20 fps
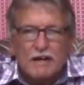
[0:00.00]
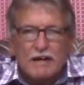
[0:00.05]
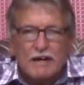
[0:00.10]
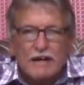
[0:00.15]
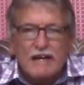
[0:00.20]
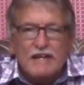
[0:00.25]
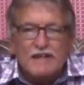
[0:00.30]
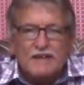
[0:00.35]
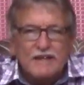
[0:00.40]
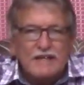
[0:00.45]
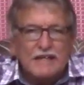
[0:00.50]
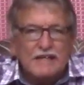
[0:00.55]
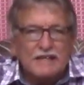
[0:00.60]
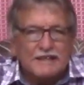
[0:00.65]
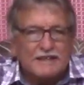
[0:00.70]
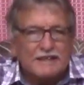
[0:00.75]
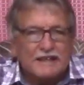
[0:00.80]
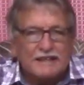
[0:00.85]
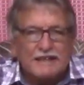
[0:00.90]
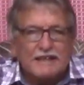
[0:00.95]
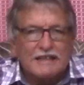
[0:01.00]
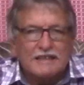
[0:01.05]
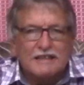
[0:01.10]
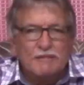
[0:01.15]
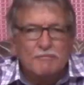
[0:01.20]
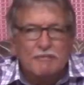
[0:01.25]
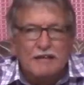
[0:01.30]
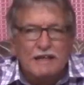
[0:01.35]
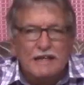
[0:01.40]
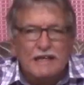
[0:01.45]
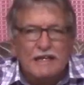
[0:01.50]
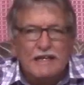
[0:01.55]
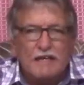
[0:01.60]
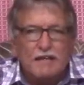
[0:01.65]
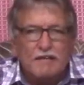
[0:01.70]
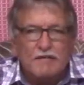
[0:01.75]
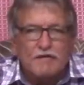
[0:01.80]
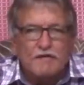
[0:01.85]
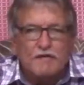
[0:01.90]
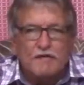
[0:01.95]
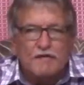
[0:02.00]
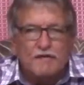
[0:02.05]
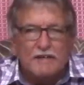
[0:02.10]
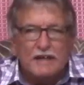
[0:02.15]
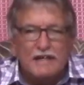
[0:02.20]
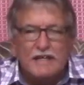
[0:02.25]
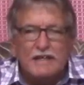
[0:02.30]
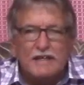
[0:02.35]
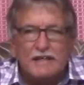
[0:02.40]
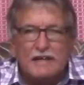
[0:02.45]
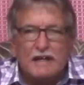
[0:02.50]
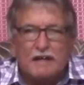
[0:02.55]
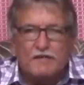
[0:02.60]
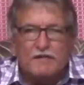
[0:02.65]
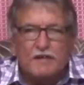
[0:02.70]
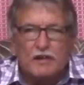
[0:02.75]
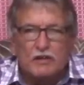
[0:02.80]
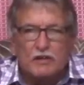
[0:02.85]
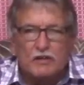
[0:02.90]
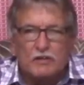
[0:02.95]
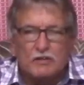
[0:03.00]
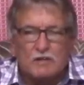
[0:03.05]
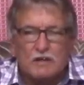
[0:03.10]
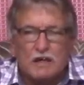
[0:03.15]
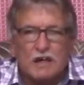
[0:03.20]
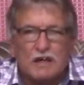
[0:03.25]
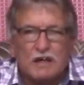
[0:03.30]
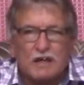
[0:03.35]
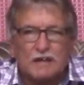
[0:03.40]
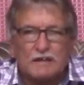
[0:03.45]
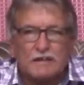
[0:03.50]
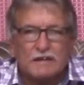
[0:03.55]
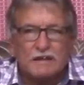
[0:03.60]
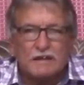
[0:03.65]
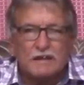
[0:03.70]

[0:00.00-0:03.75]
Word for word: Atheist that doesn't believe in Yahweh or God